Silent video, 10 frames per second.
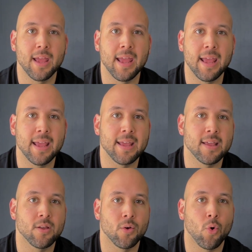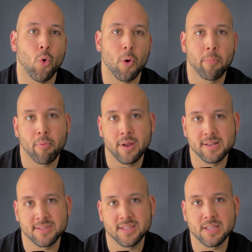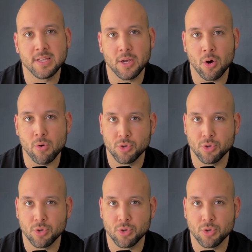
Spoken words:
a corporate CEO